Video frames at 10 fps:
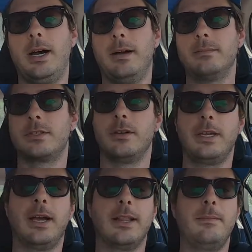So
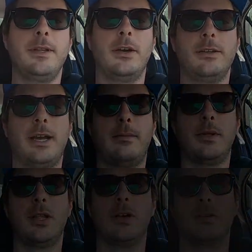yeah, let me know down
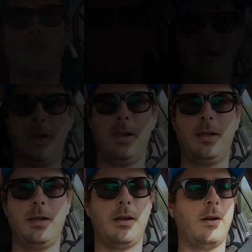below.
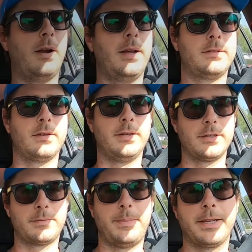All right, so I
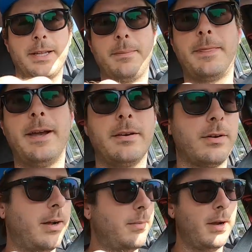just picked up that
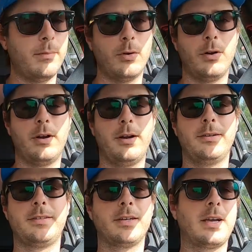Grubhub order.
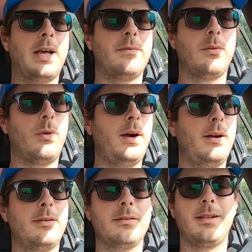It took kind of a
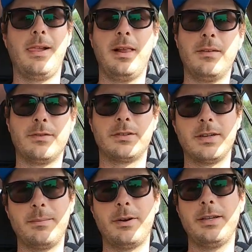while. For
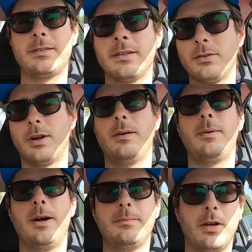some reason,
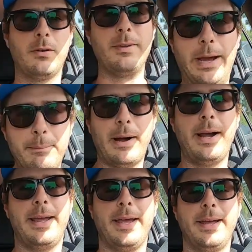Grubhub told me on
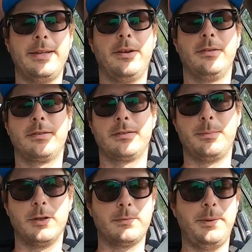my end it was
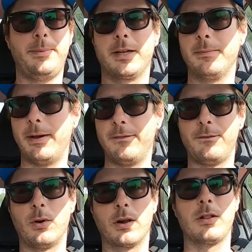supposed to be picked up by
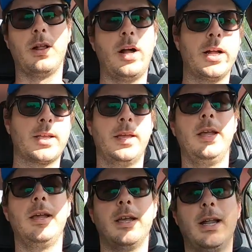4 o'clock,
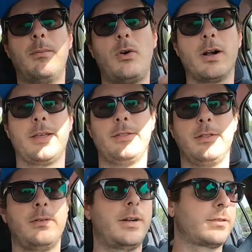and I'm walking
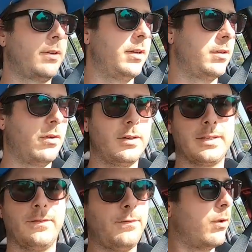through the restaurant doors
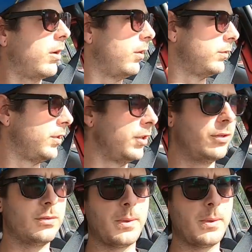at 4:02,